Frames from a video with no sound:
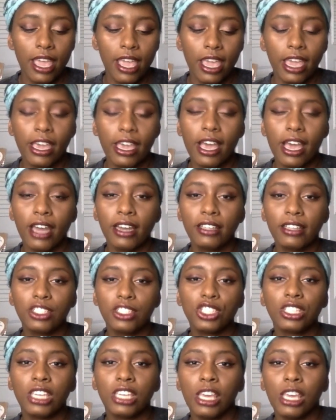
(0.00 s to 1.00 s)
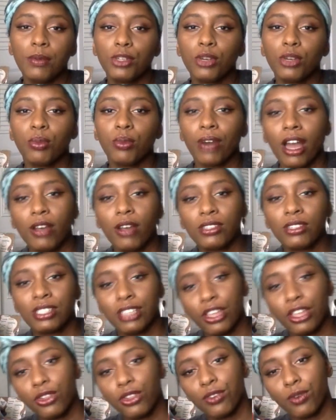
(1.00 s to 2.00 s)
it kind of just keeps your brows
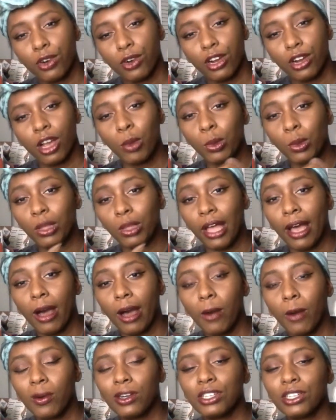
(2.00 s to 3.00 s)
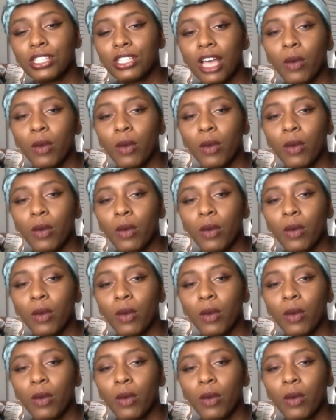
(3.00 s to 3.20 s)
together for a couple of hours.